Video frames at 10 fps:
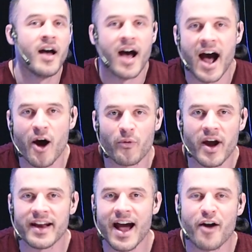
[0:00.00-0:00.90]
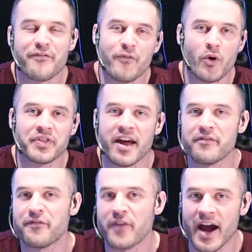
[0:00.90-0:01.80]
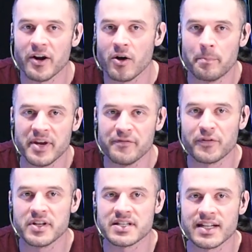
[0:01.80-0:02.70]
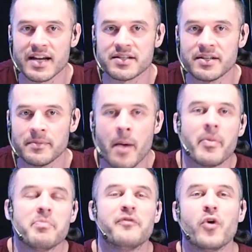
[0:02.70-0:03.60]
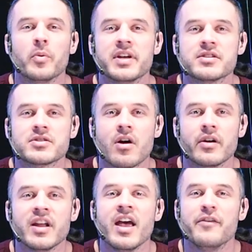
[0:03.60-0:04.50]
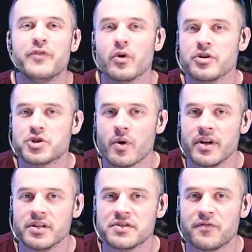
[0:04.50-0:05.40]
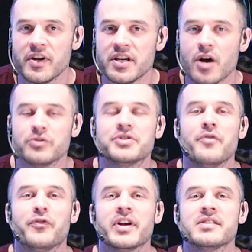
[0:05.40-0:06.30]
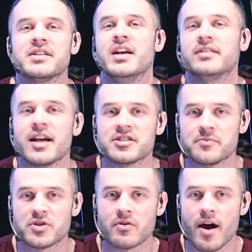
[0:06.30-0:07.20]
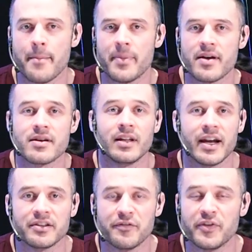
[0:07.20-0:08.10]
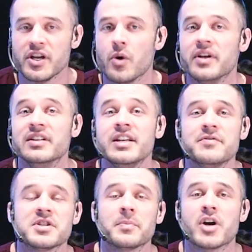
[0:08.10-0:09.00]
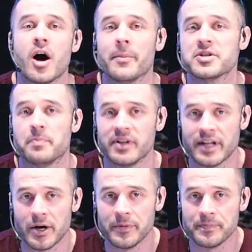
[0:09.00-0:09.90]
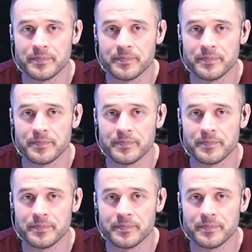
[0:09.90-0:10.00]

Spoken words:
All right, our fourth and final beat for this lesson. But before we get started, if you're enjoying this video, don't forget to hit that subscribe button, like the video, and leave some comments below.